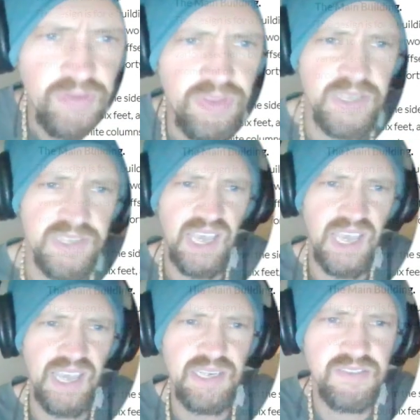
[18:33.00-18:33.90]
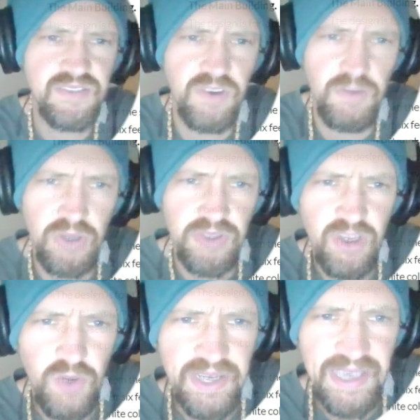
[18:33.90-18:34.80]
The design is for a building
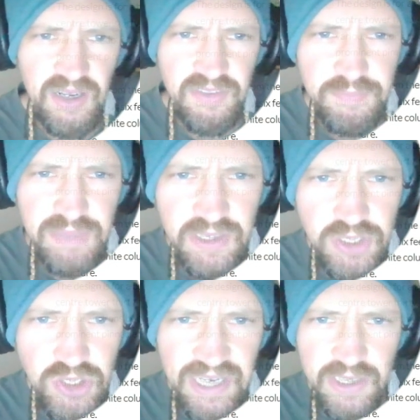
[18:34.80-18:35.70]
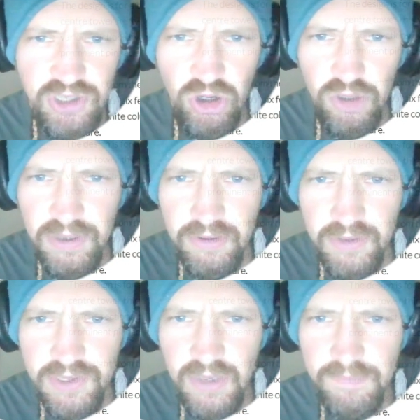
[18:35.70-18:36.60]
quite out of the beaten track in its general
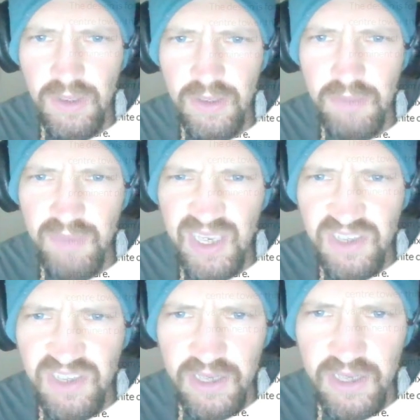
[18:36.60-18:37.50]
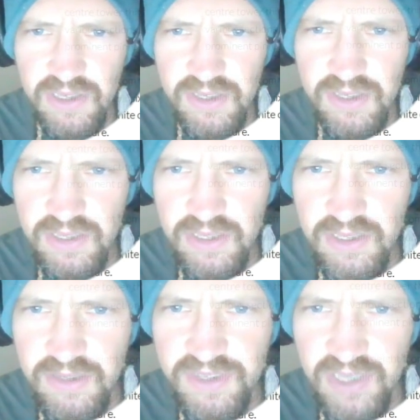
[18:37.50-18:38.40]
appearance. The main facade
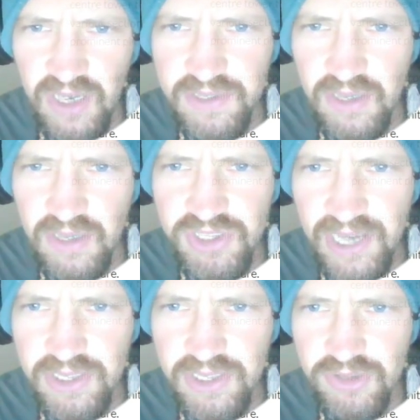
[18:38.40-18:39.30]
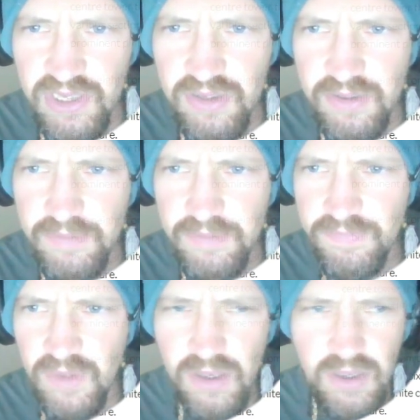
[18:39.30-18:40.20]
is on Jackson Street,
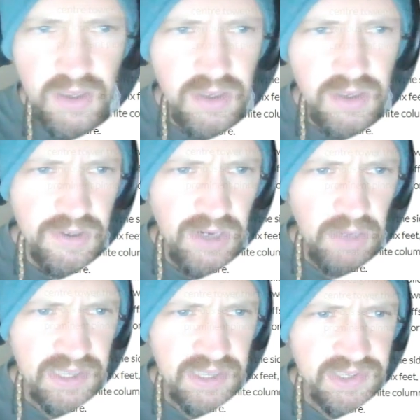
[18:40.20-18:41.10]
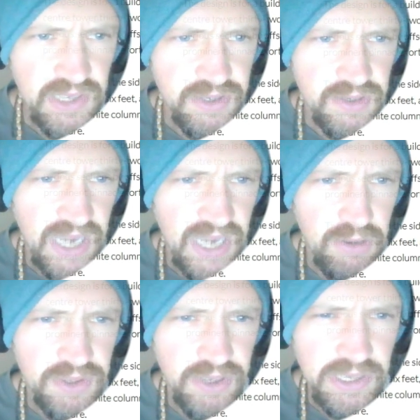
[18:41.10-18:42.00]
crowned by a center
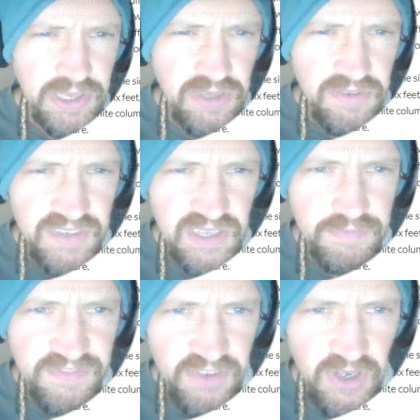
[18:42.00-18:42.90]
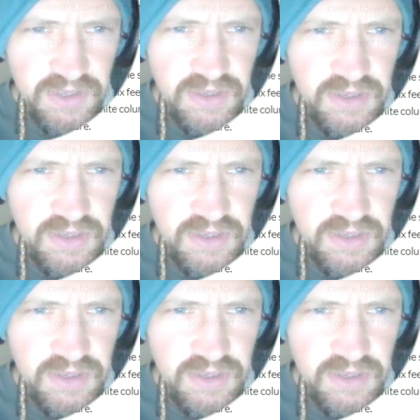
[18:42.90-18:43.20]
tower 32 feet front,